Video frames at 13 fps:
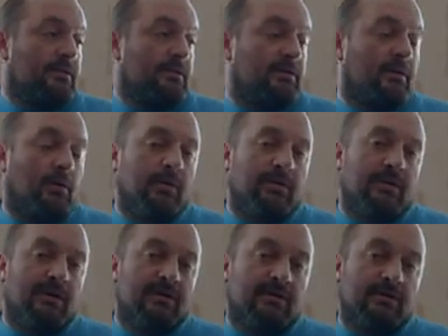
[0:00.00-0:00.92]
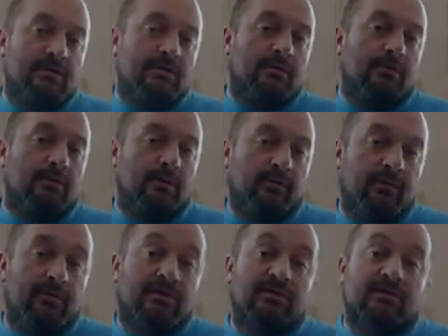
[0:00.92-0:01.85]
So with these, if it
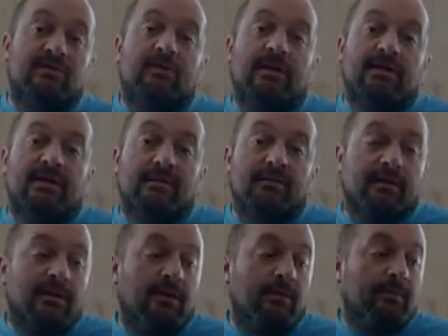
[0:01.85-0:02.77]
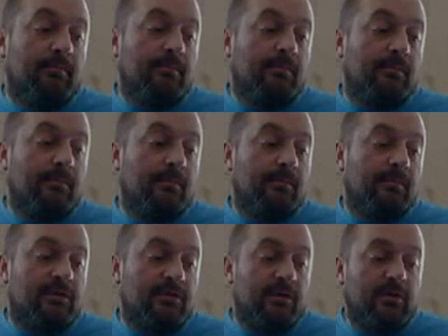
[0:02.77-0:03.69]
was just a straight tip,
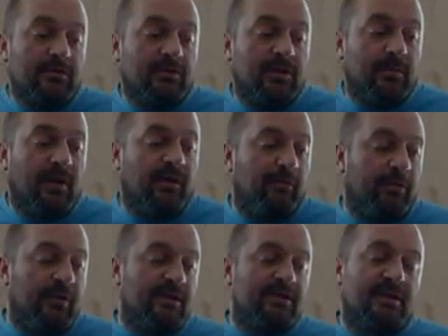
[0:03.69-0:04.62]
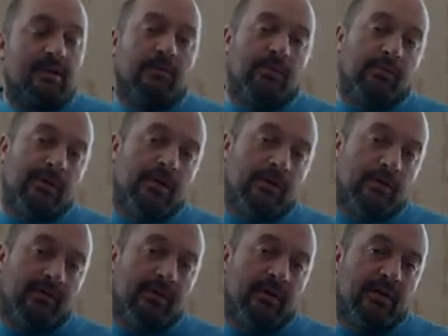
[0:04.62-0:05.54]
the string would slip off pretty easily. When I
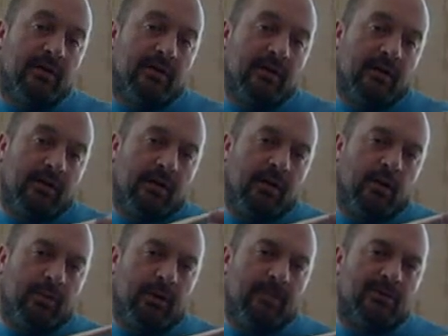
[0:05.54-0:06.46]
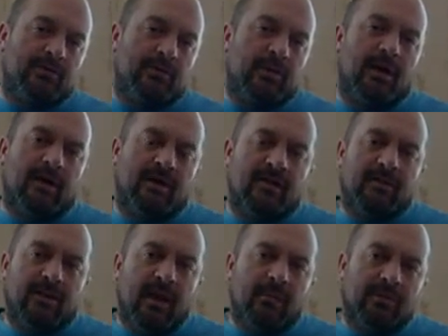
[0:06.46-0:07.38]
recurve it, it'll help keep the string on and
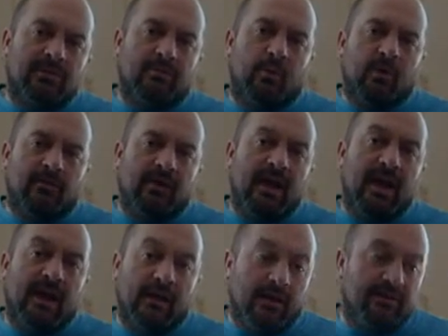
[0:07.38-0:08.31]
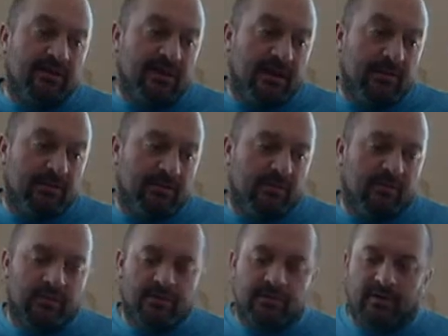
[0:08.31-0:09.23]
give me that much more of an angle on the tips
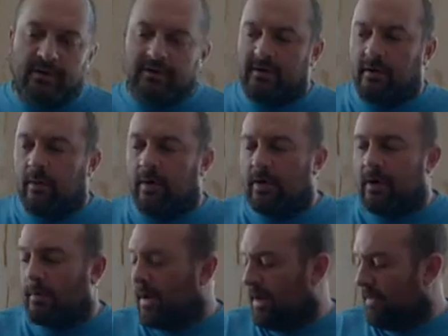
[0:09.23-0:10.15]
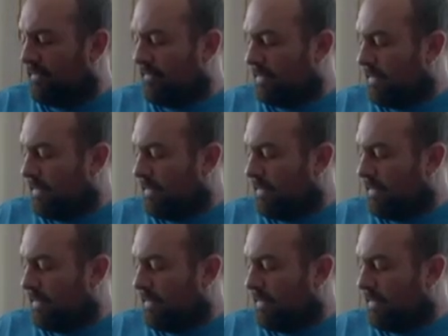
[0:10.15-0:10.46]
before the string's going to want to come off.